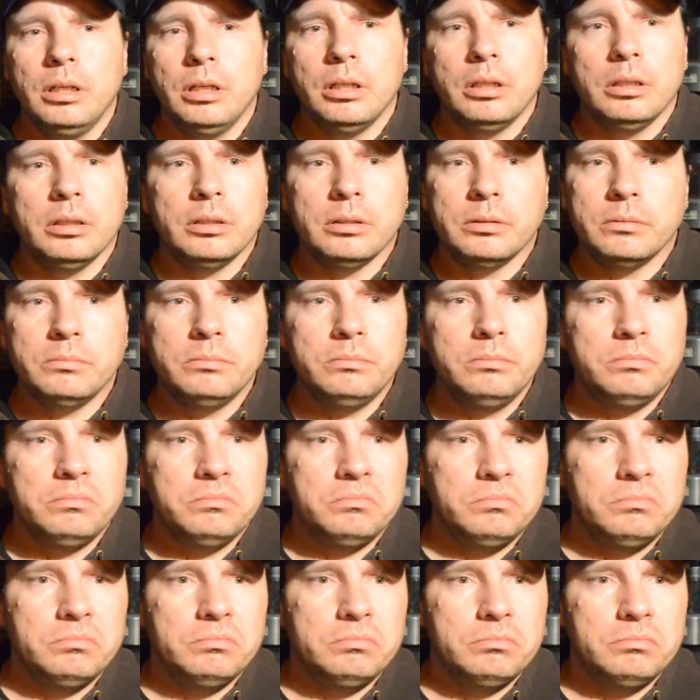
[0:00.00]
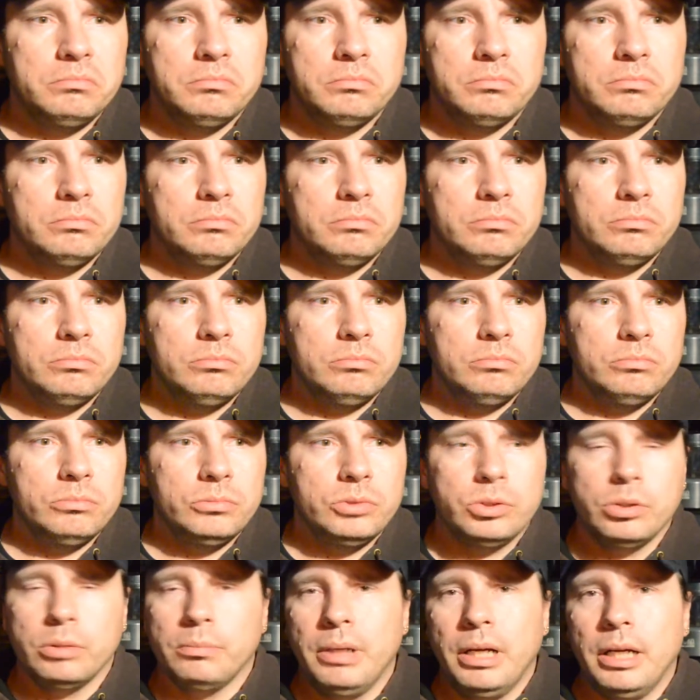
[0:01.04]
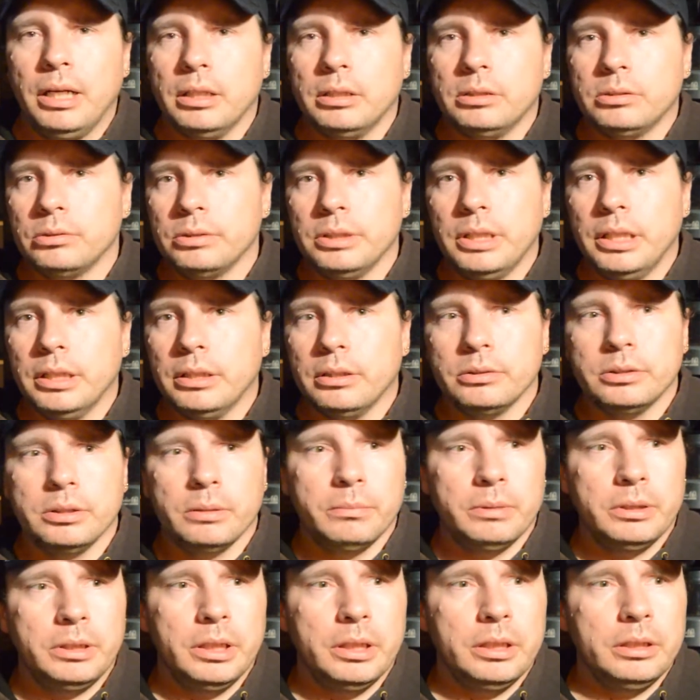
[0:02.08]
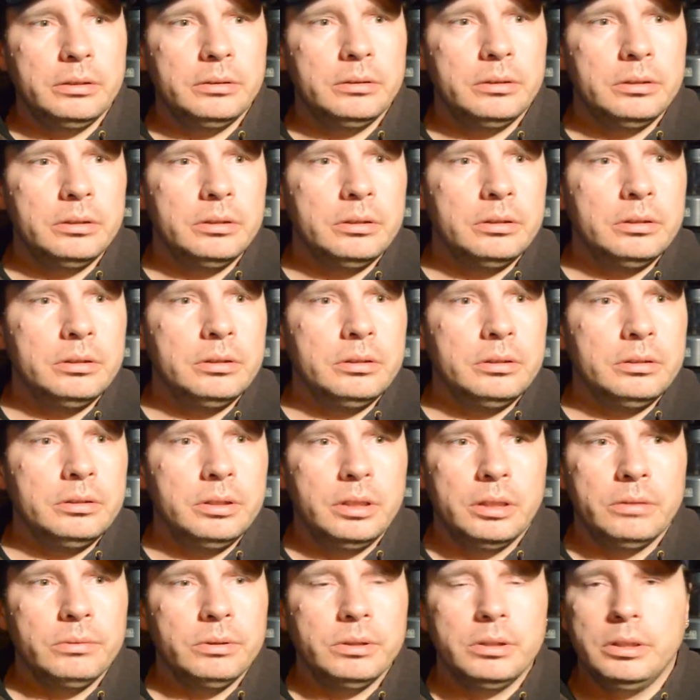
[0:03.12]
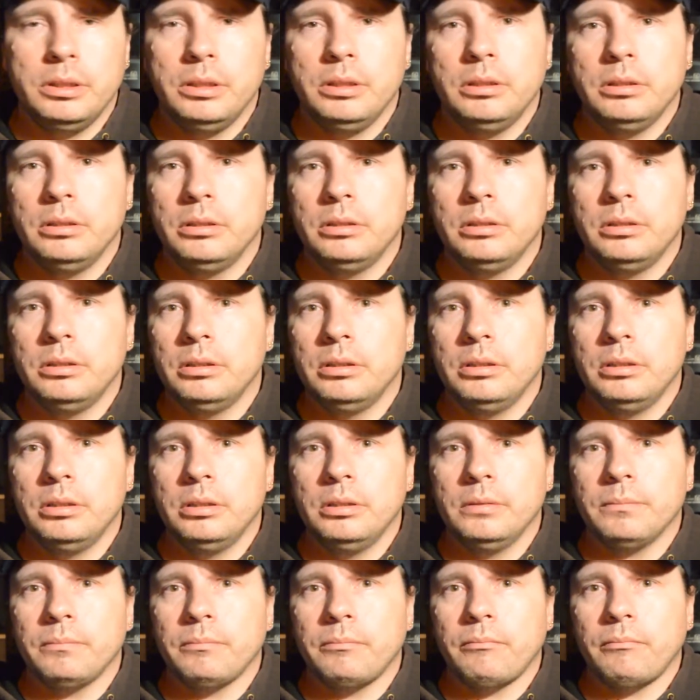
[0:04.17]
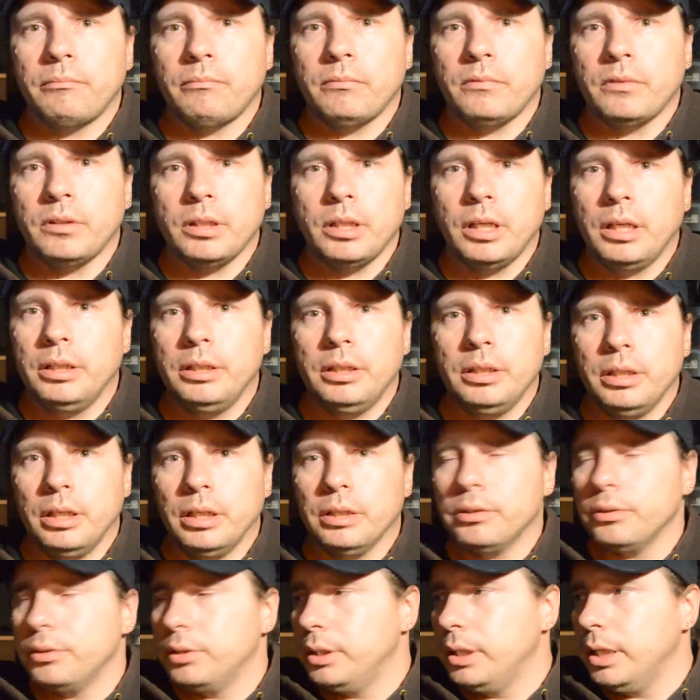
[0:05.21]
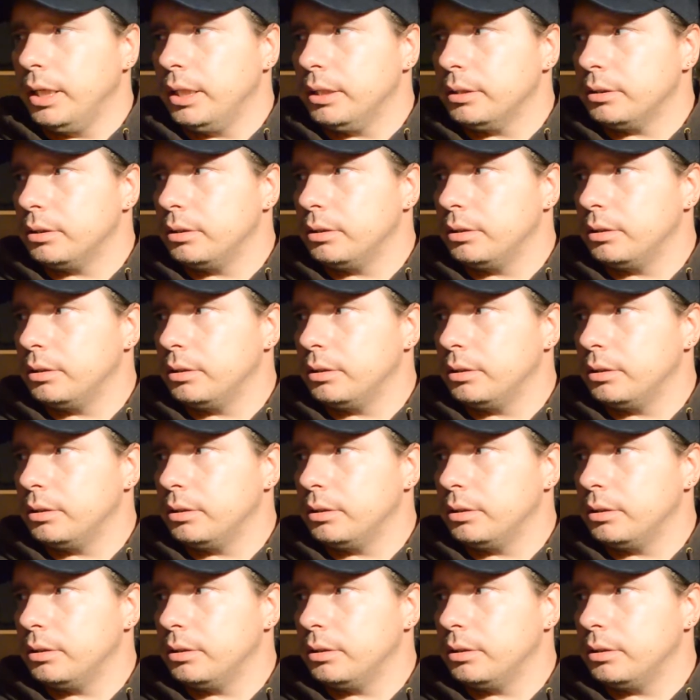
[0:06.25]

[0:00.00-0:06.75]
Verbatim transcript: Um, sore back, sore neck, or something like that. Not really anything other than that.